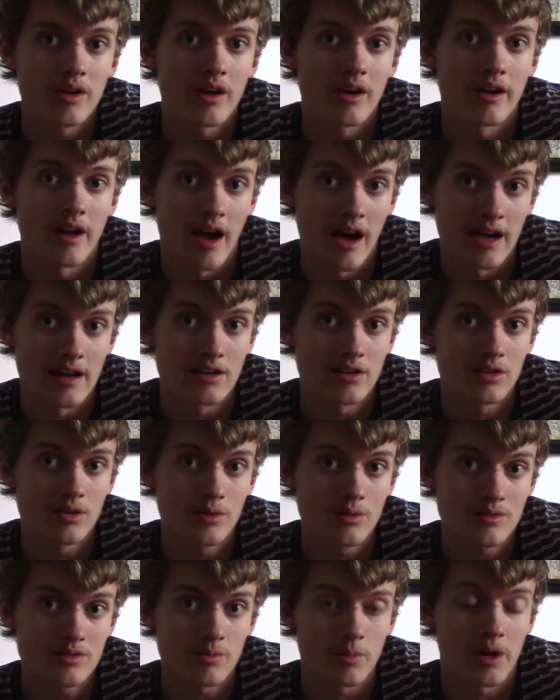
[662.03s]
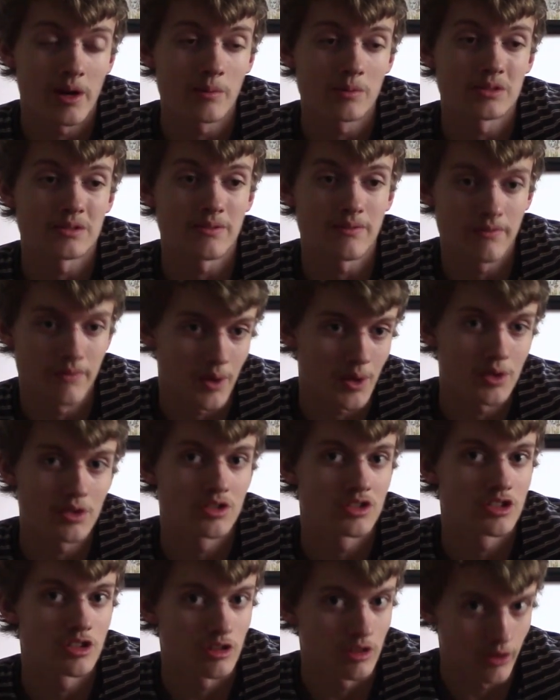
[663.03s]
on iTunes, when I was
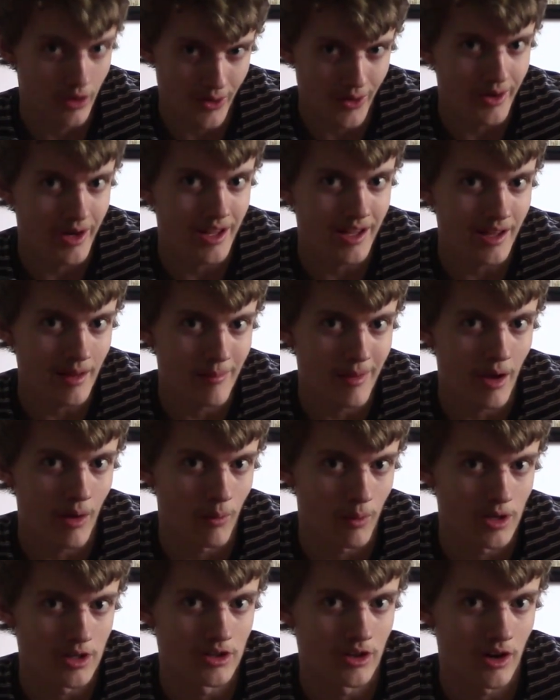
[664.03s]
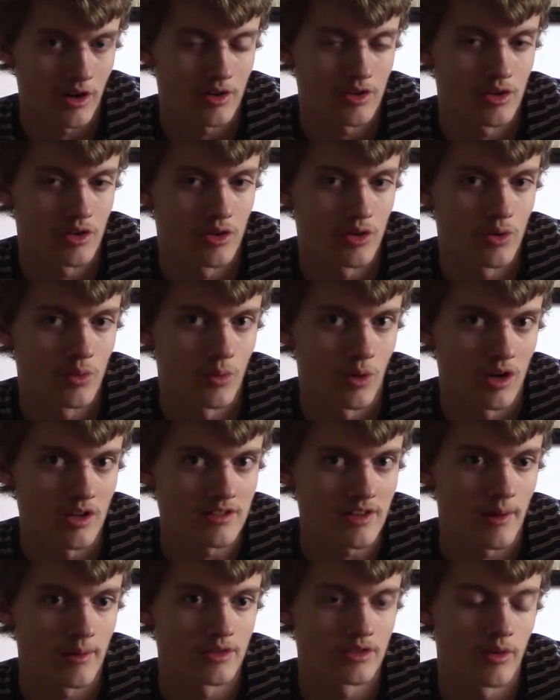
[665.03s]
first learning about what Doctor Who was,
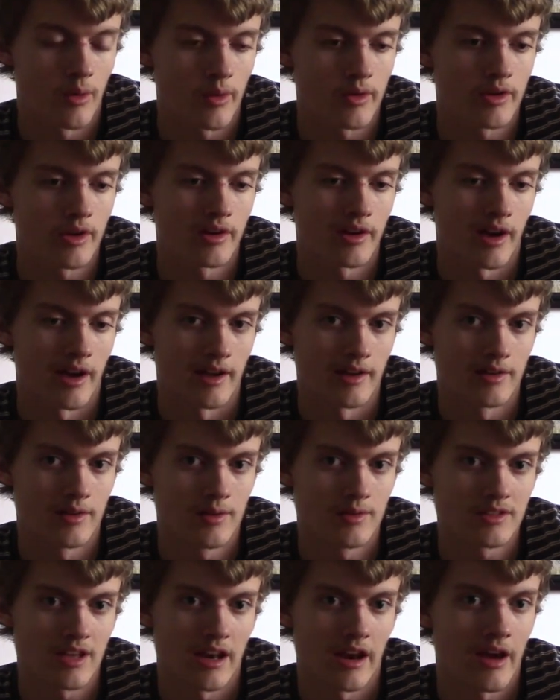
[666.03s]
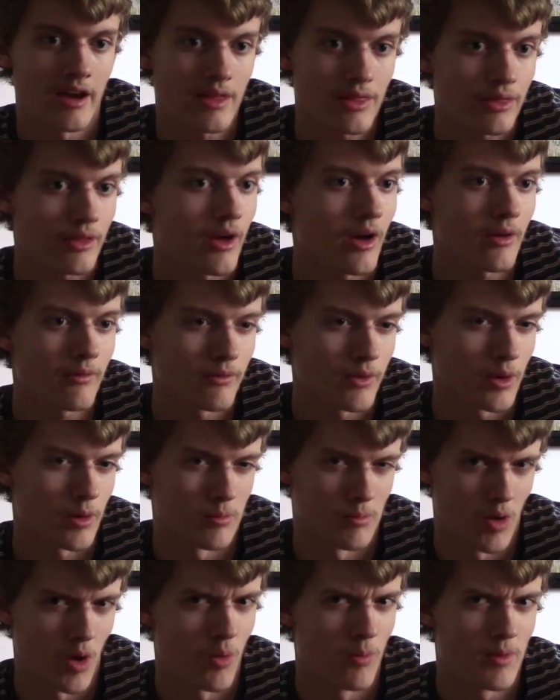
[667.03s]
I was going on iTunes and I thought for a
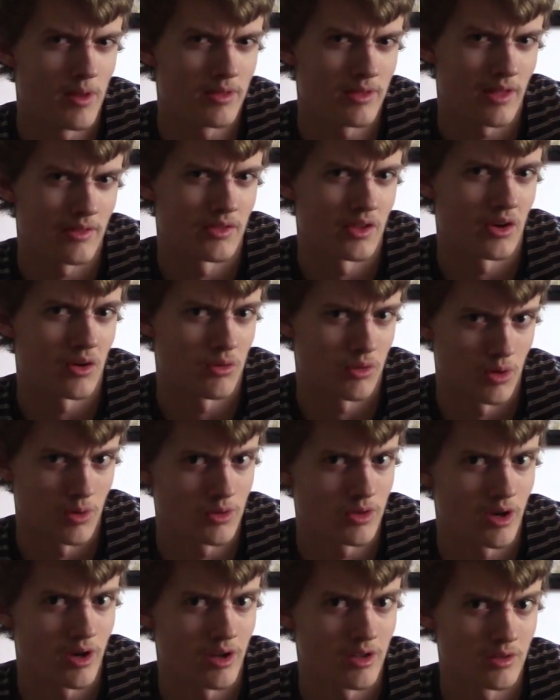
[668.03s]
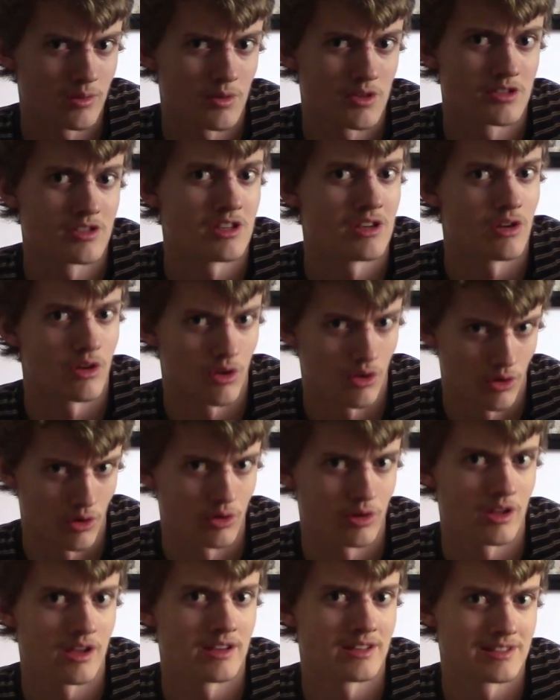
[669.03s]
moment that the Krotons was the
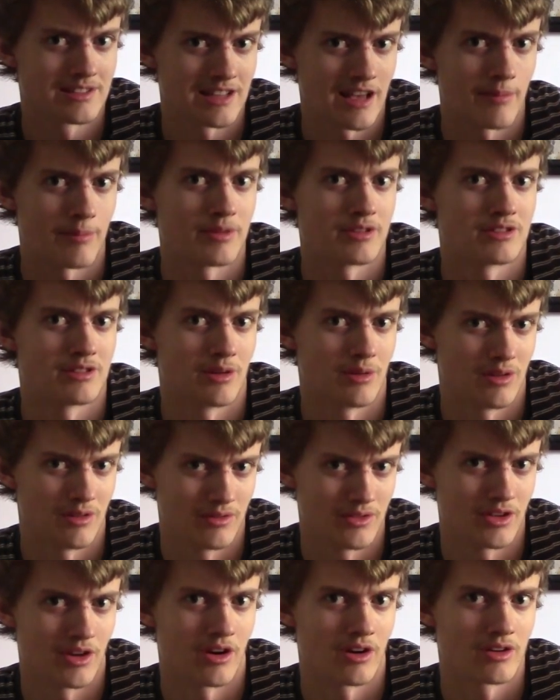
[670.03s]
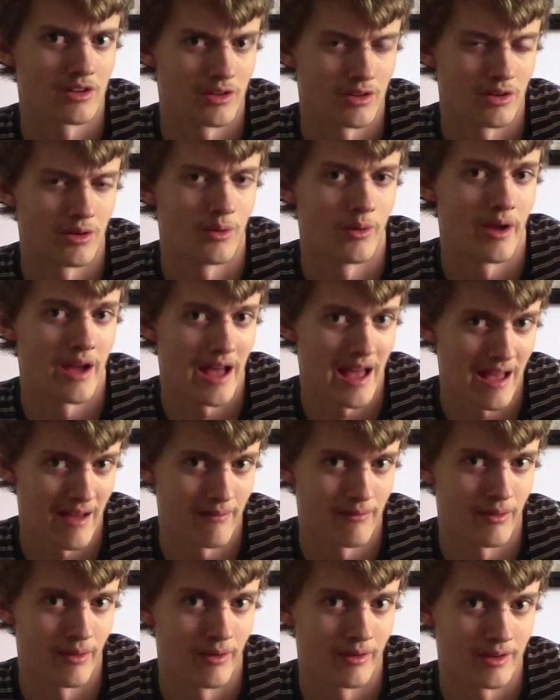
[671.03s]
earliest episode of Doctor Who
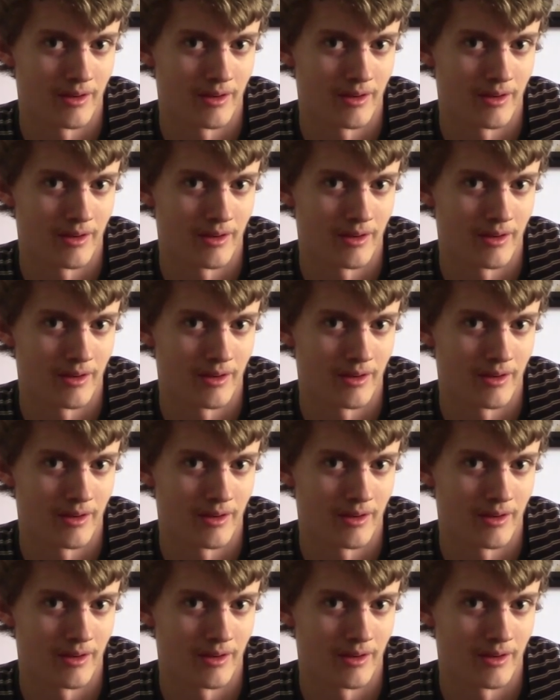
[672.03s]
ever,